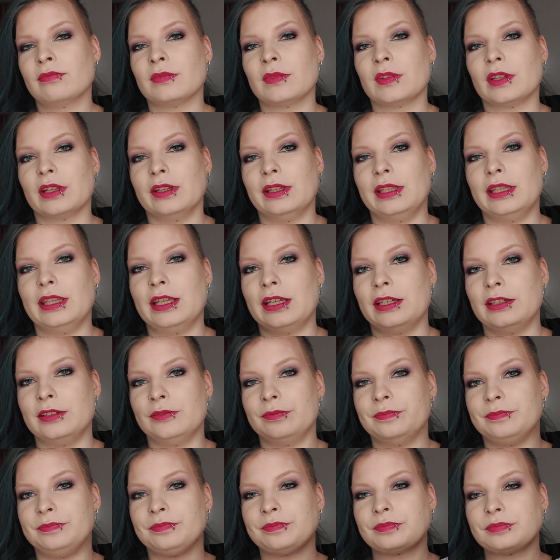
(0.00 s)
But then
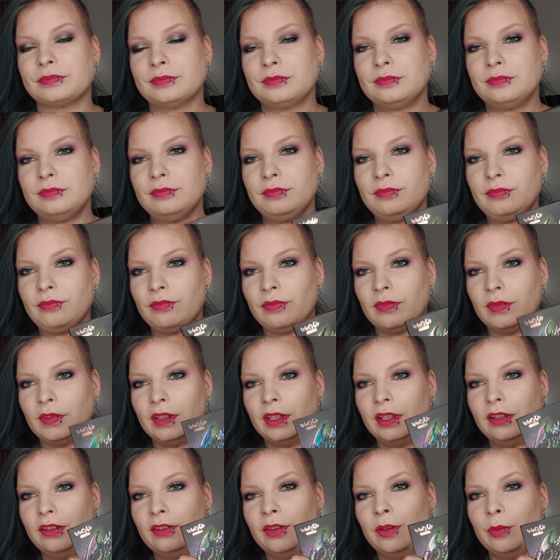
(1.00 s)

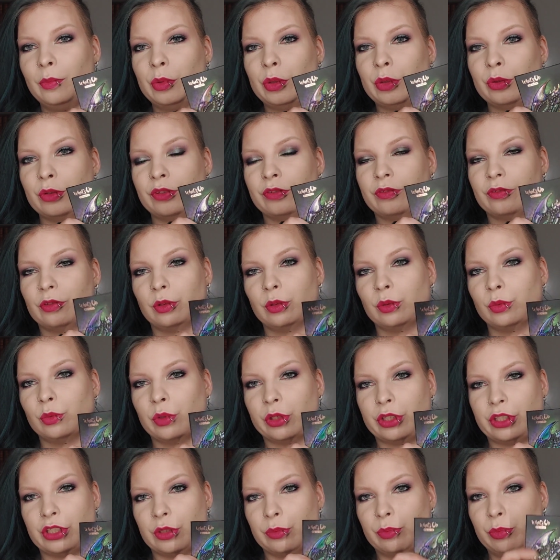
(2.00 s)
on the beautiful
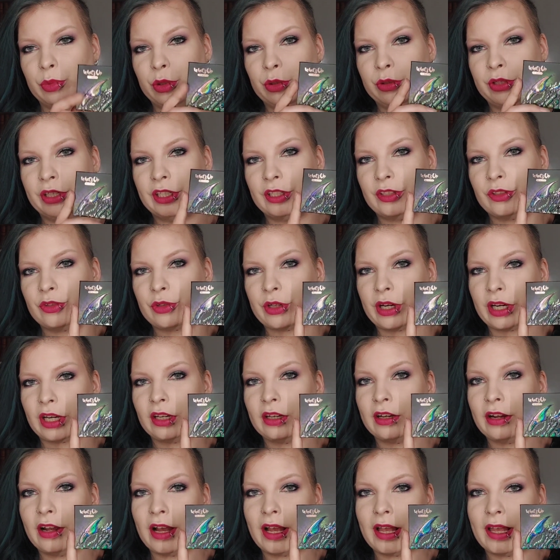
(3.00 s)
What a Beauty
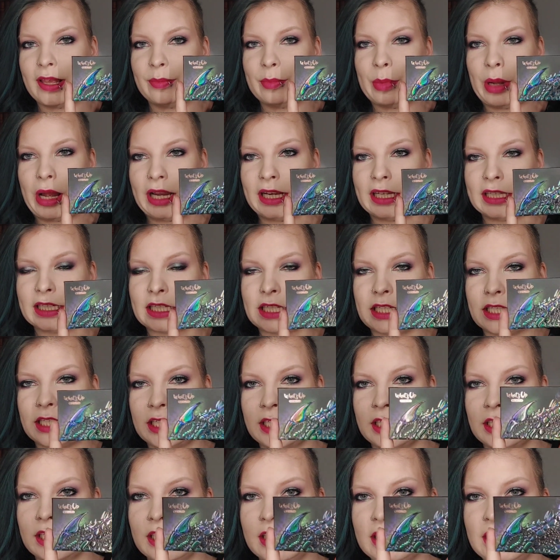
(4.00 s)
Dragon Eye palette,
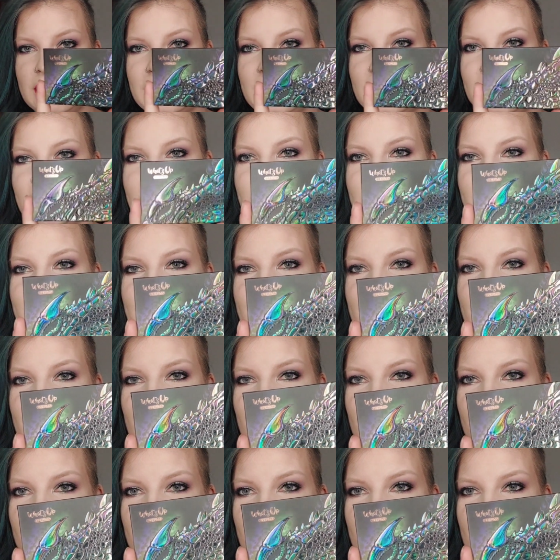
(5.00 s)
it is
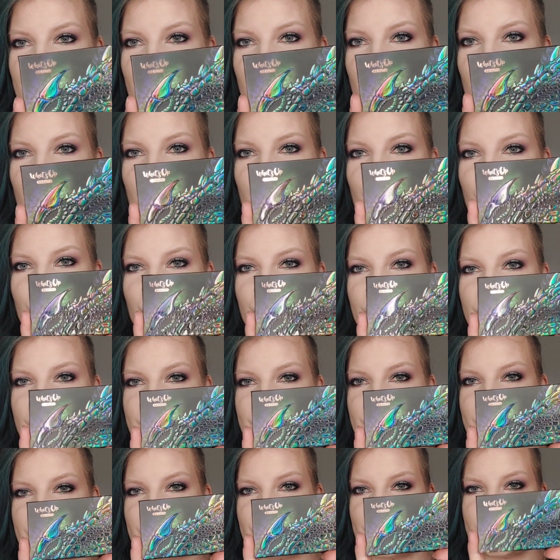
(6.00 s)
just
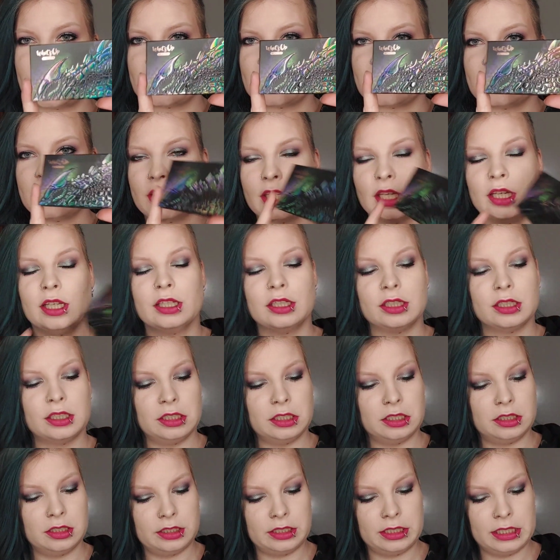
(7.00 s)
gorgeous
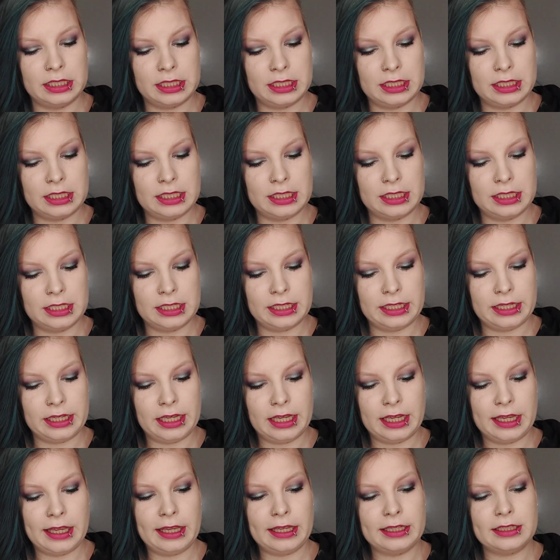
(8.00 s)

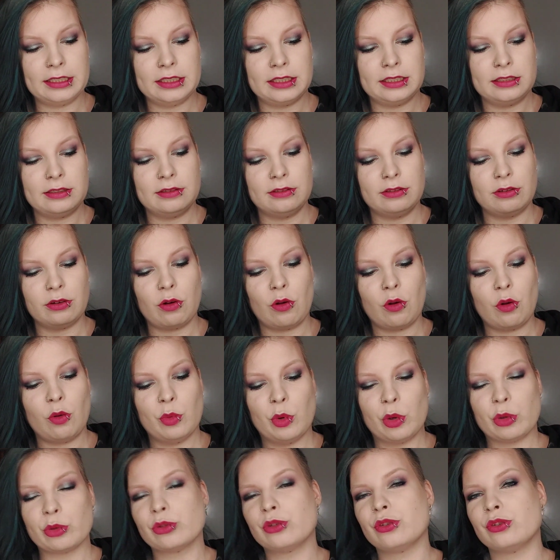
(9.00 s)
and
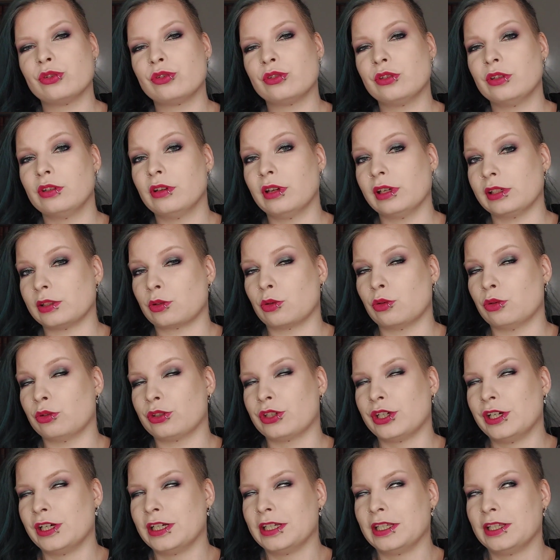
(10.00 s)
almost as
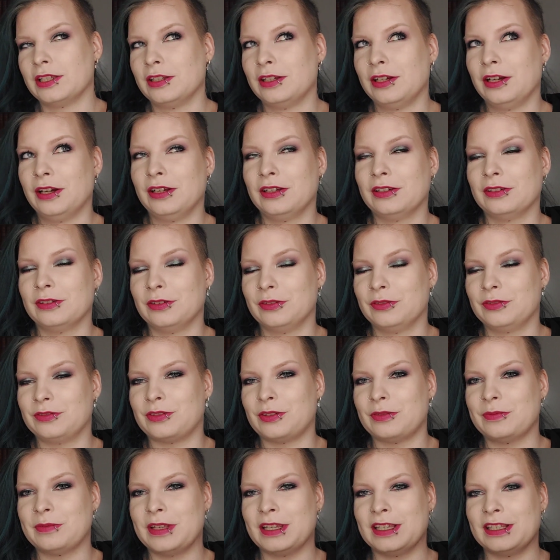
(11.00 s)
gorgeous
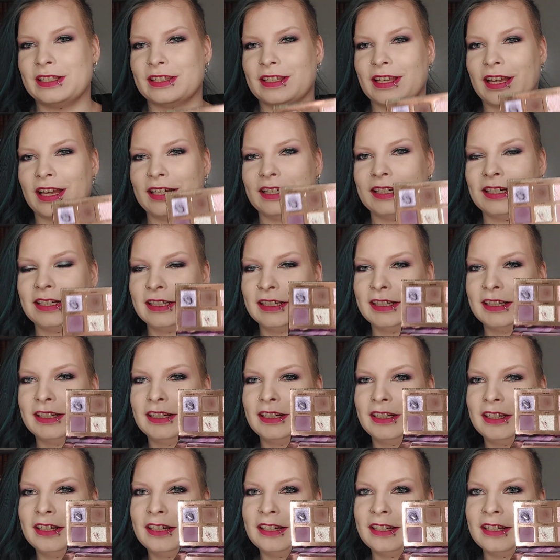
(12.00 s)
from the inside.
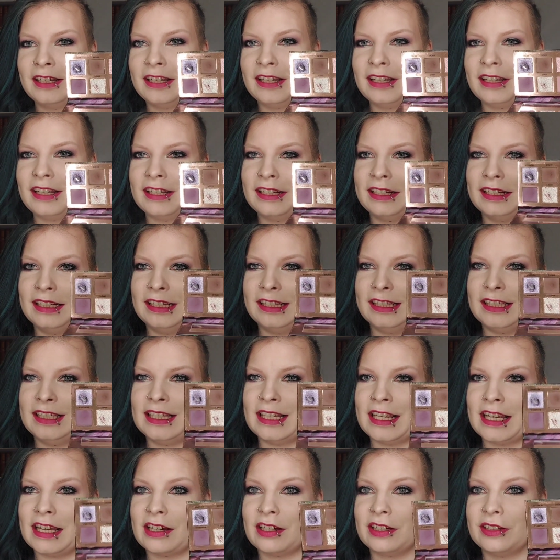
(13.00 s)

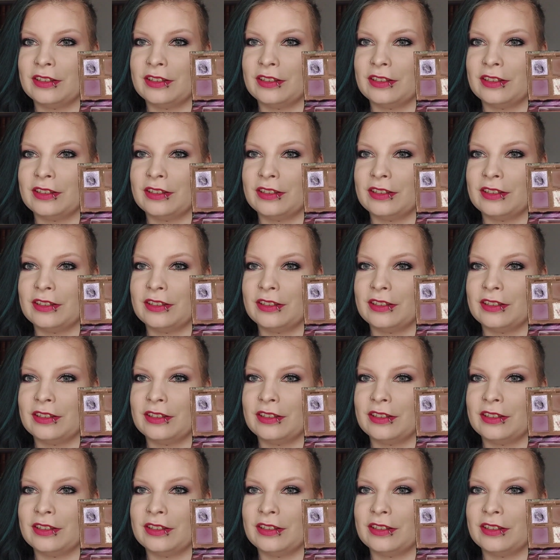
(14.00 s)
Yeah,